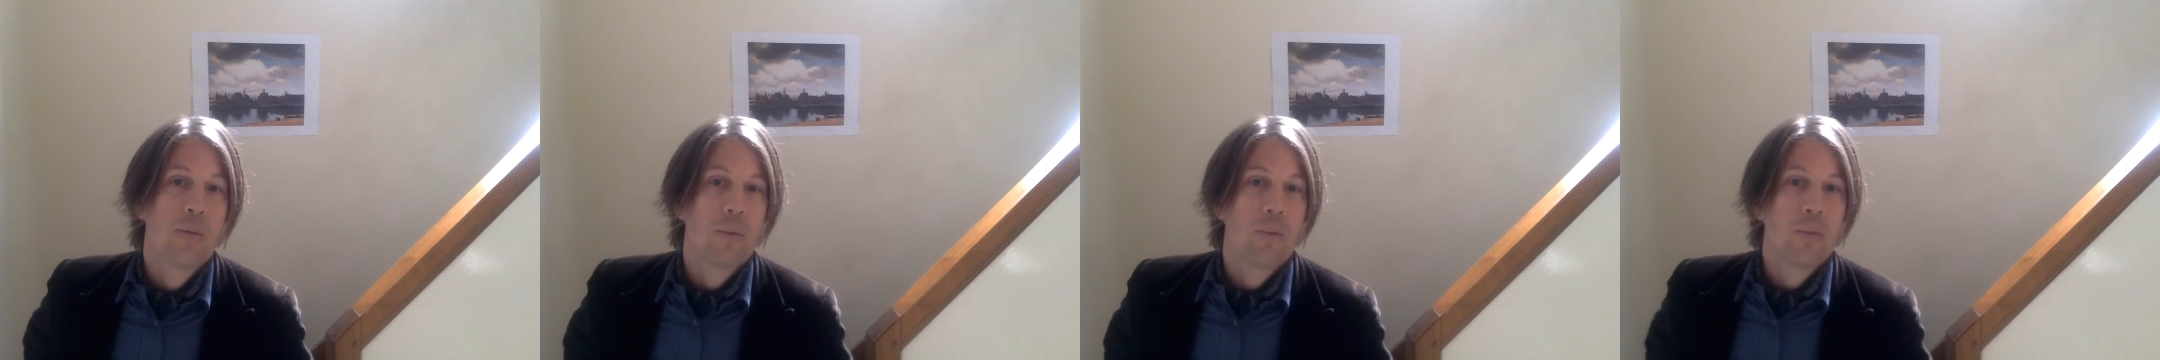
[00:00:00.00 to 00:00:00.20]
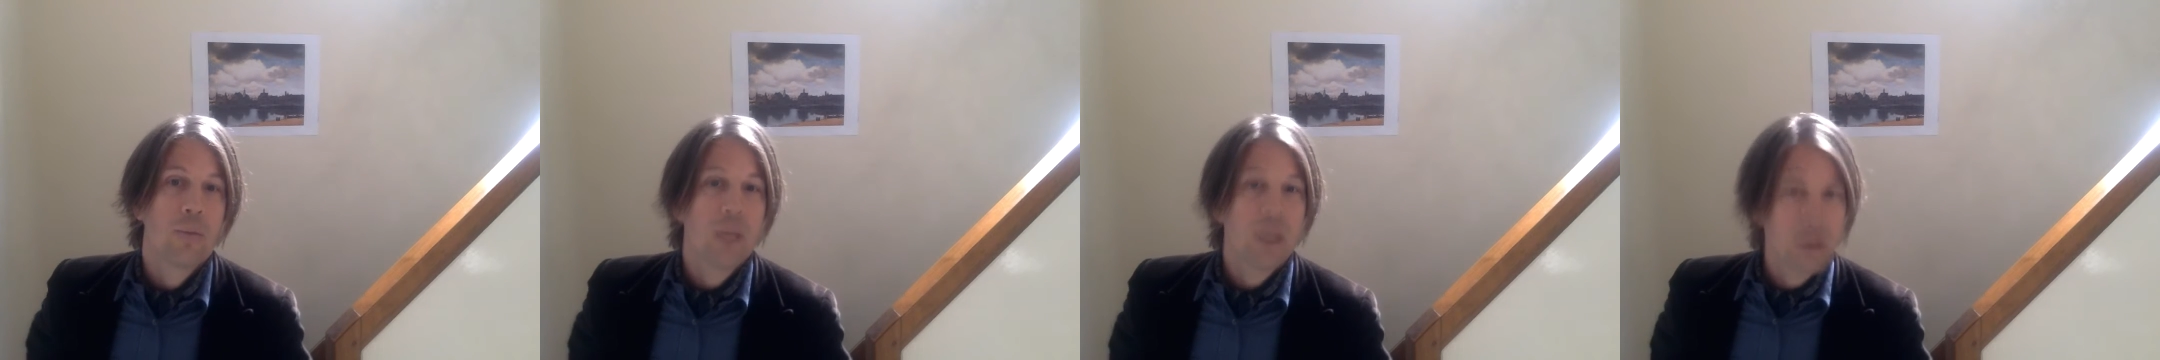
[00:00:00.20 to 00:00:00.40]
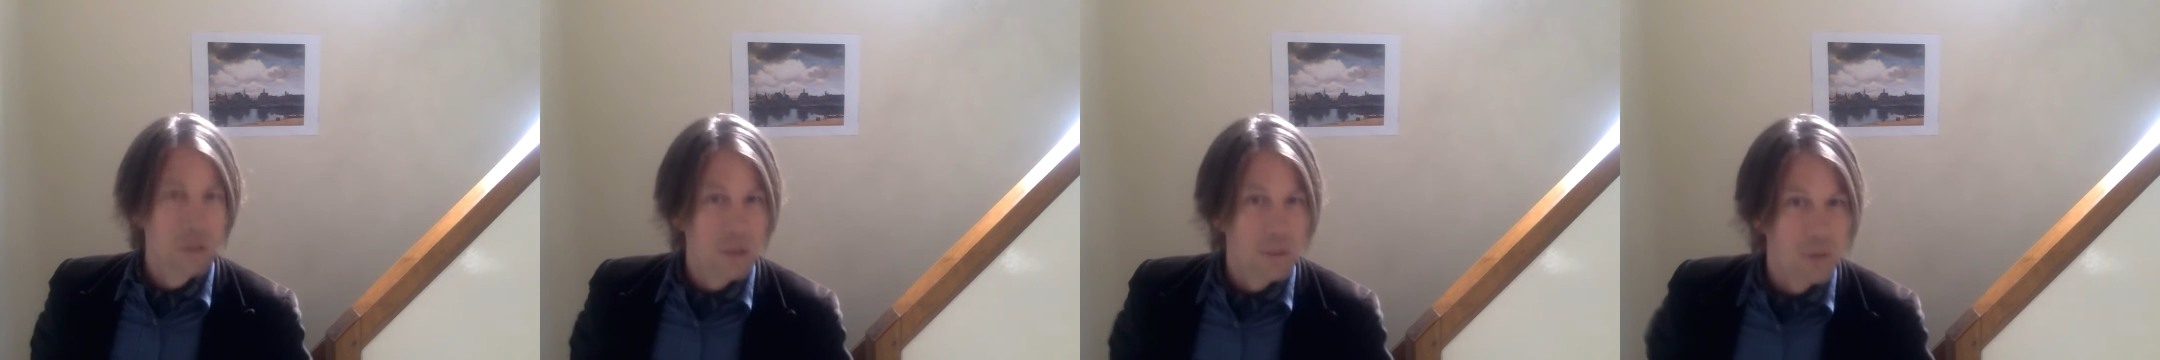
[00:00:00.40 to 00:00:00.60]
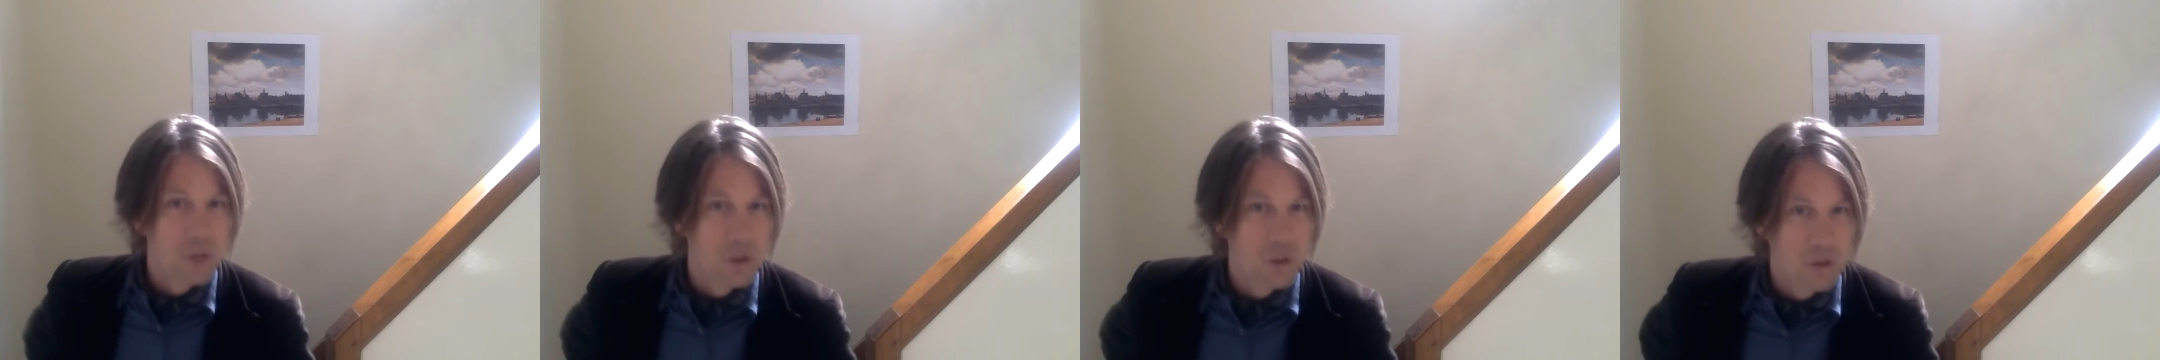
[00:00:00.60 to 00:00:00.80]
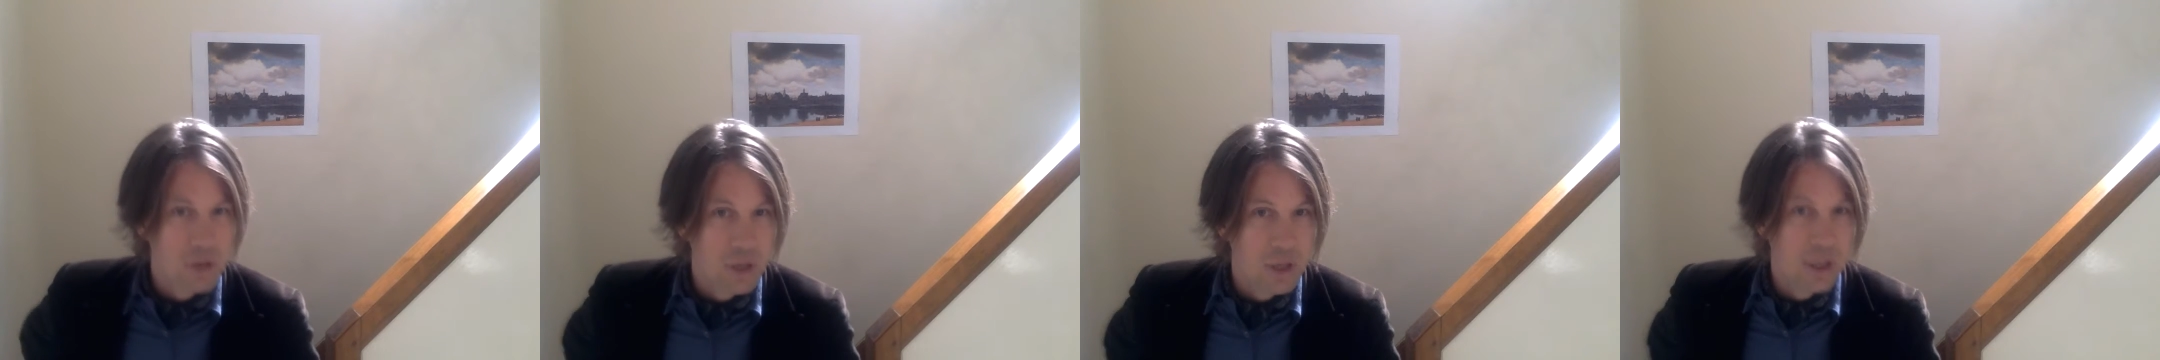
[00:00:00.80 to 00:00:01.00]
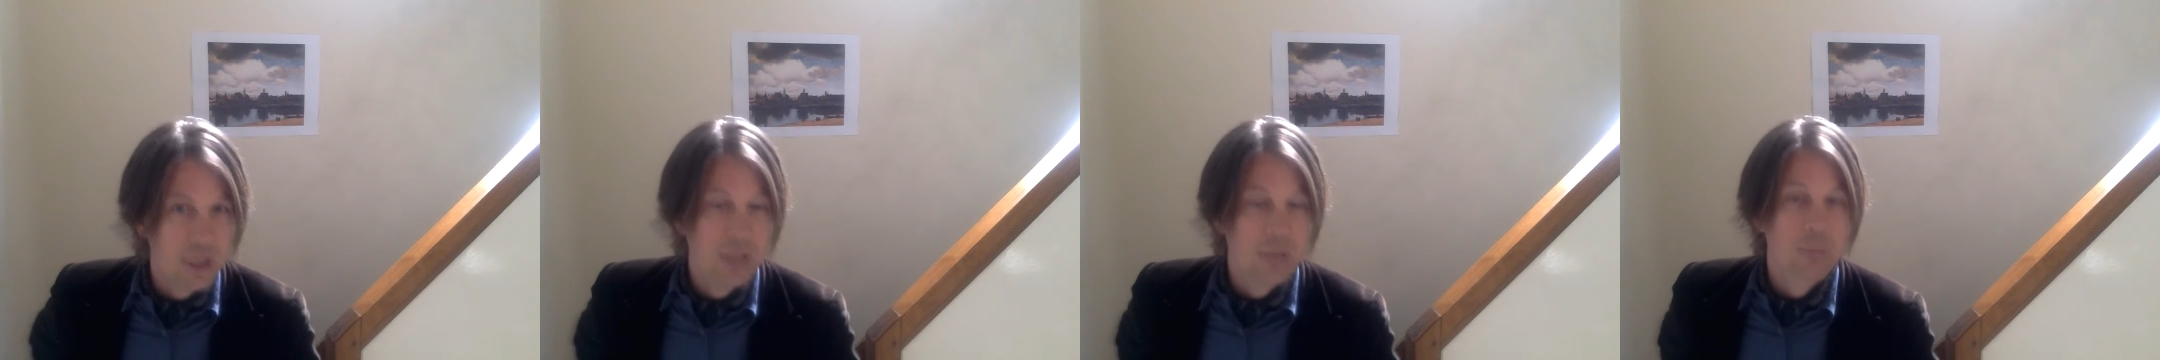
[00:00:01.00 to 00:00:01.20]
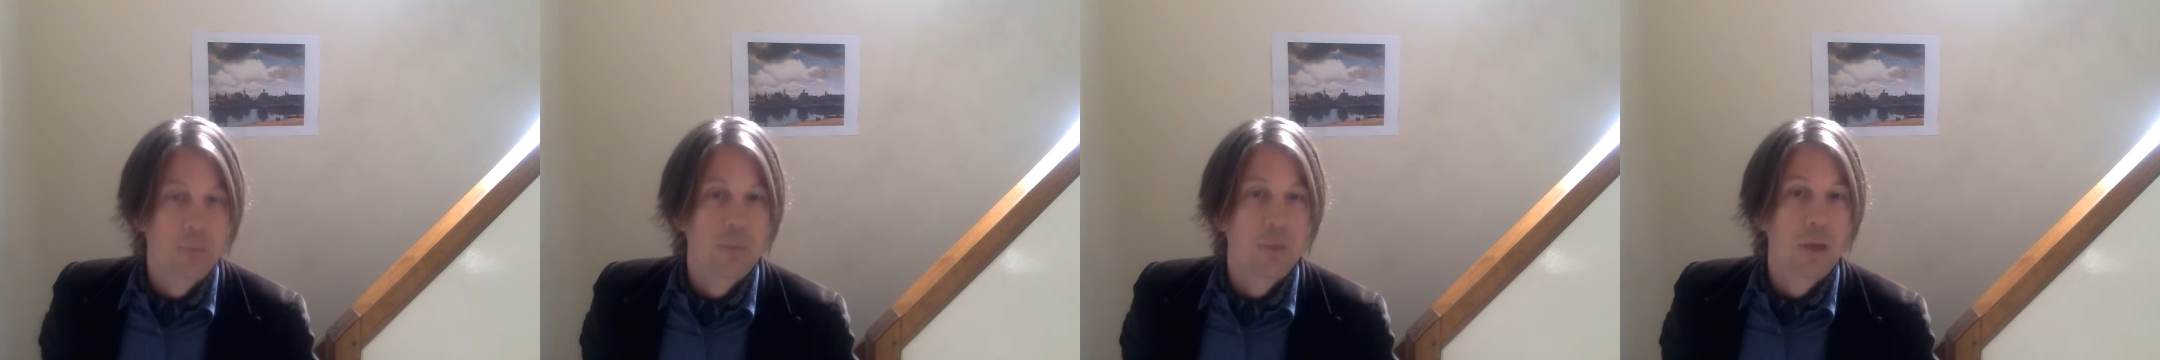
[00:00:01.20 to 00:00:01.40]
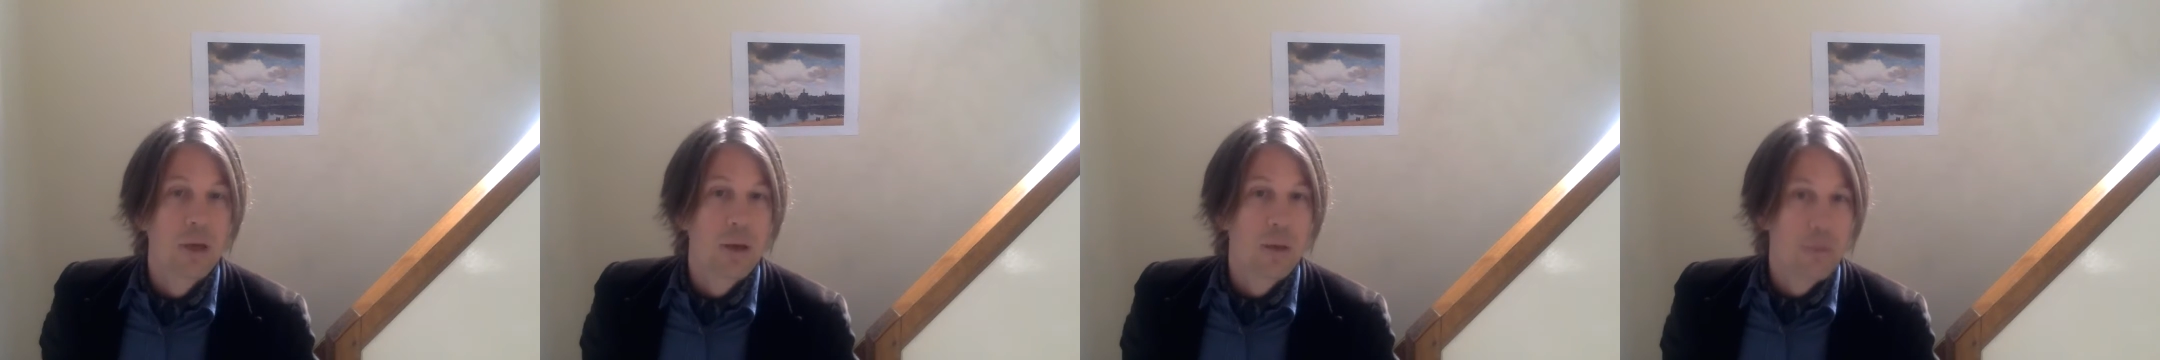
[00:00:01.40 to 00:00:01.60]
Mental imagery is
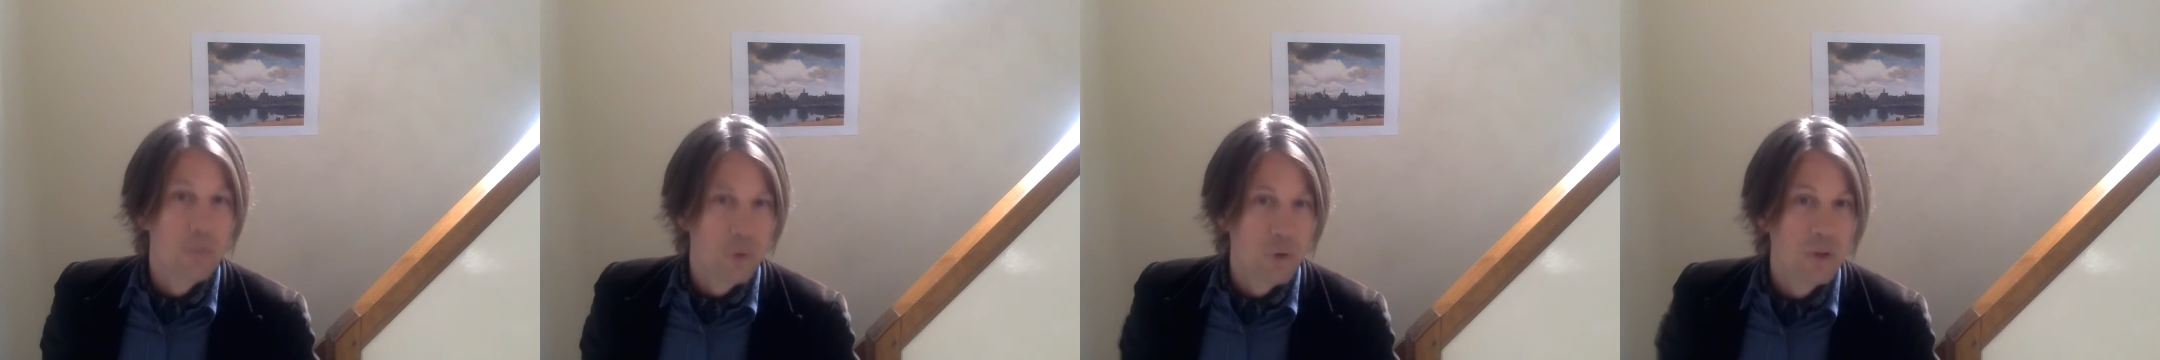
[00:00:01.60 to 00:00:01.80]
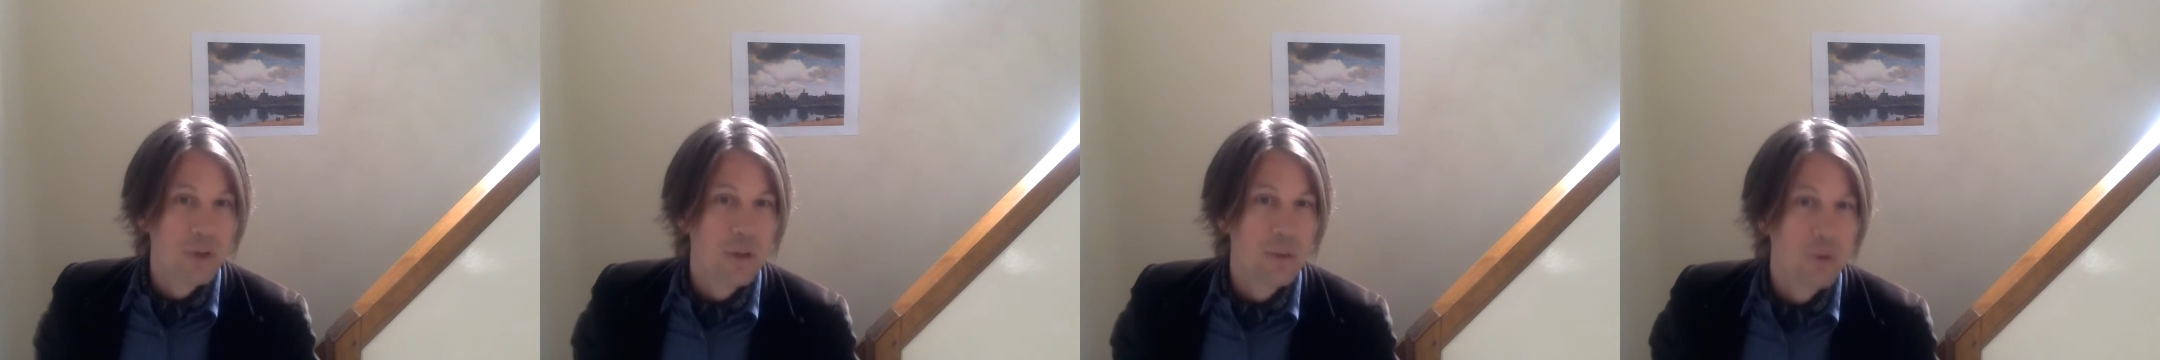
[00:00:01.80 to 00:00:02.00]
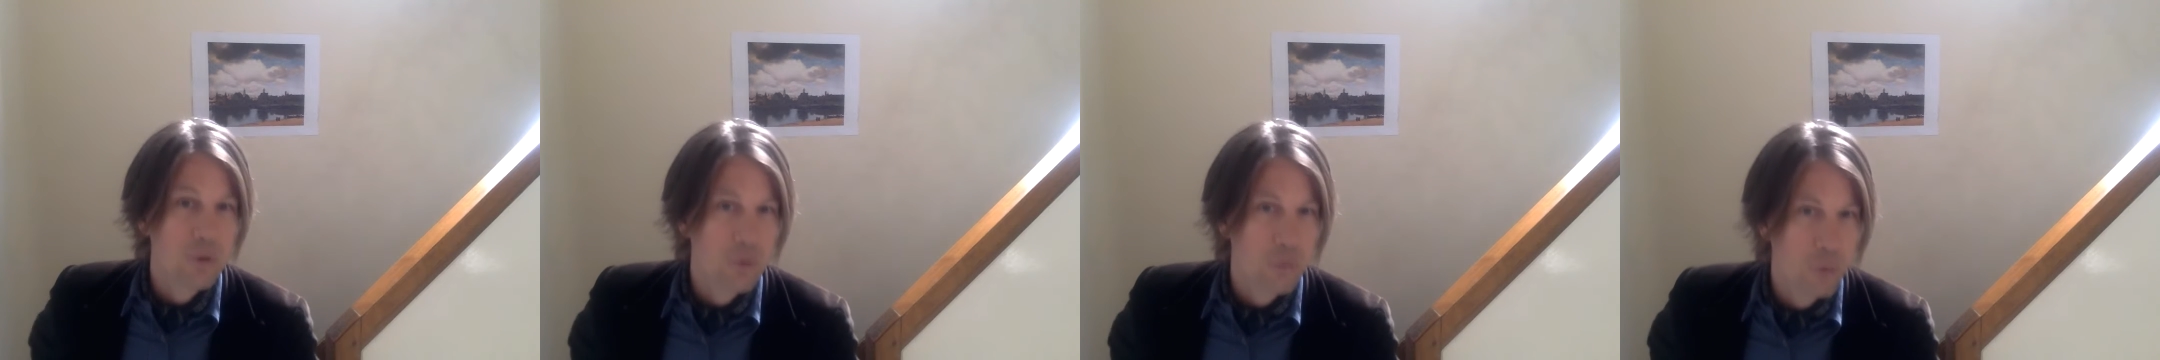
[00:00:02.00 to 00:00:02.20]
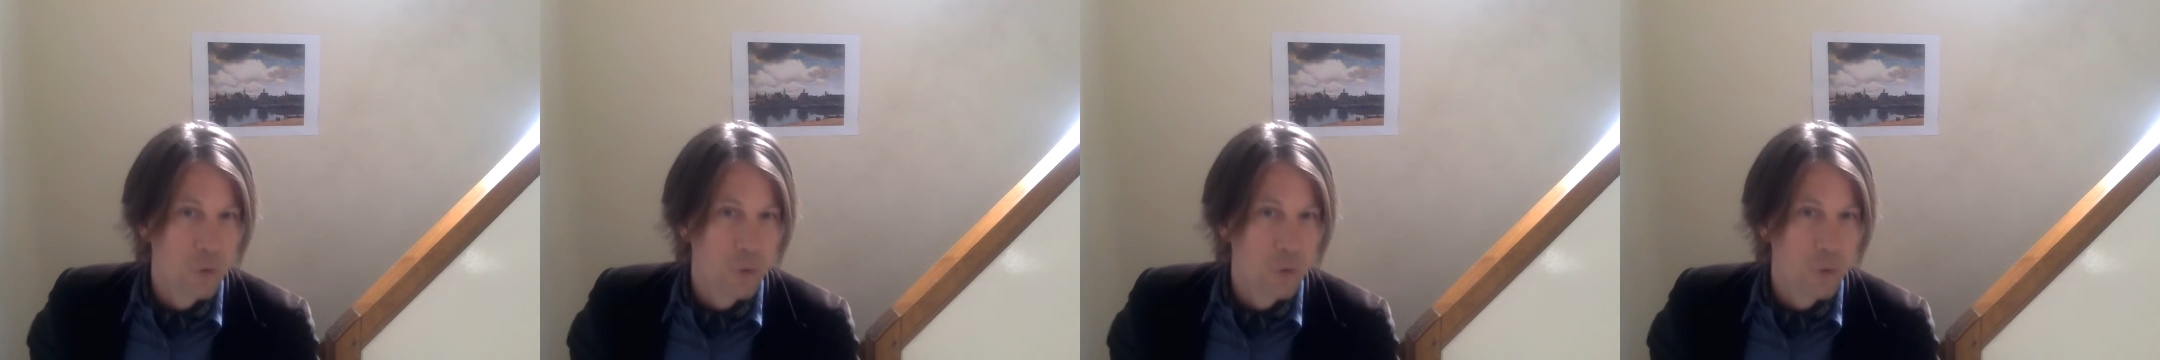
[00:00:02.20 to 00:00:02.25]
perceptual